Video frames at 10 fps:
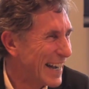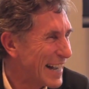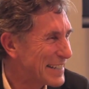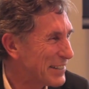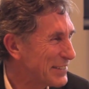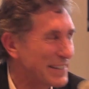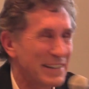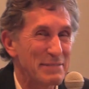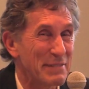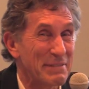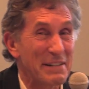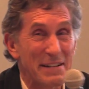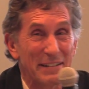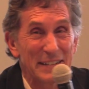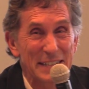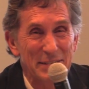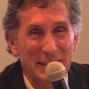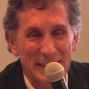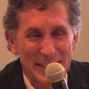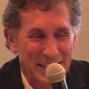I told you, you got to be very honest
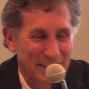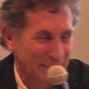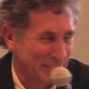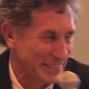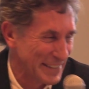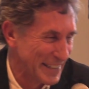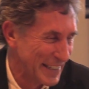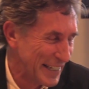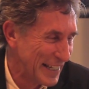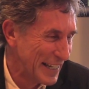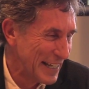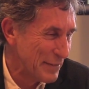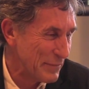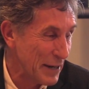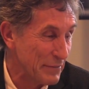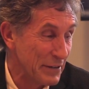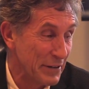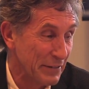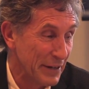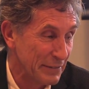with yourself. But I'm
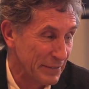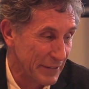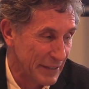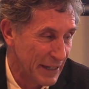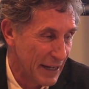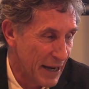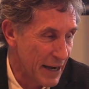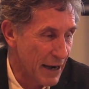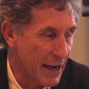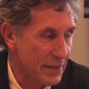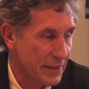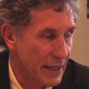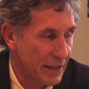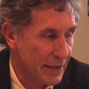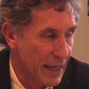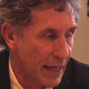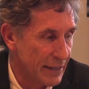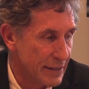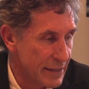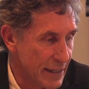very grateful. I think
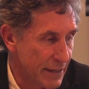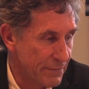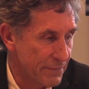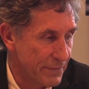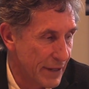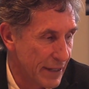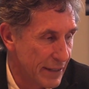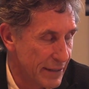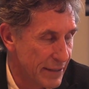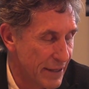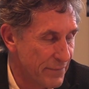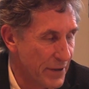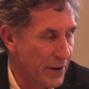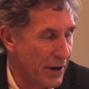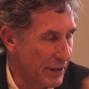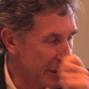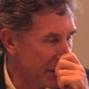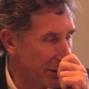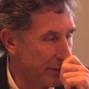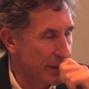that if you are,
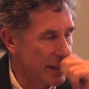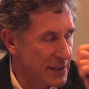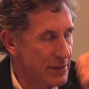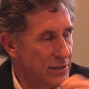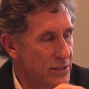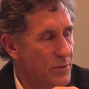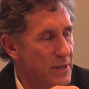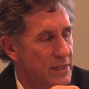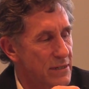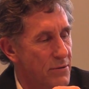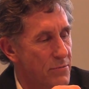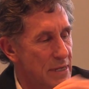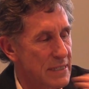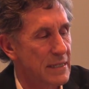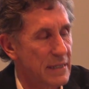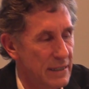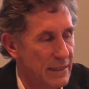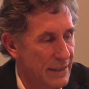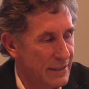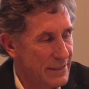it's always so risky
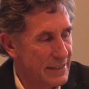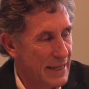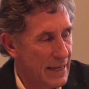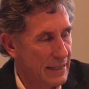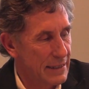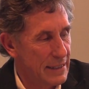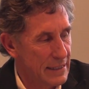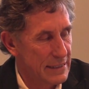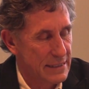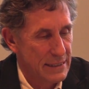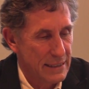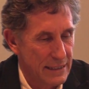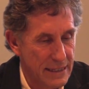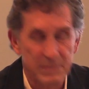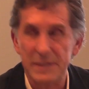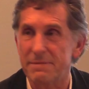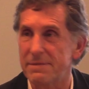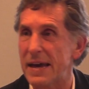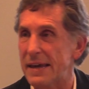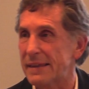to take these leaps of
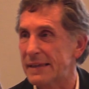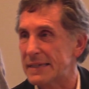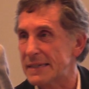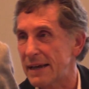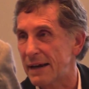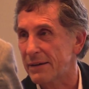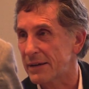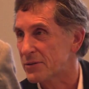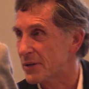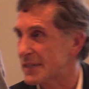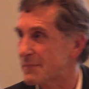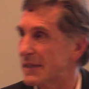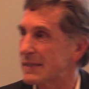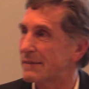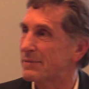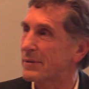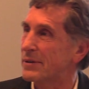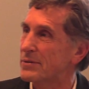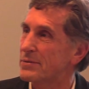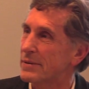faith and say, I'm going to trust myself, I'm
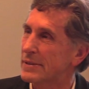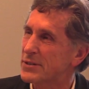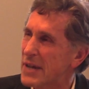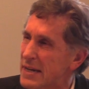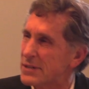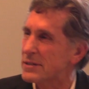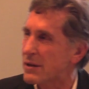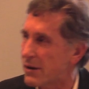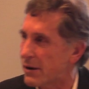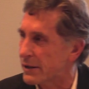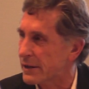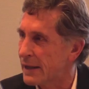going to do. Change is hard.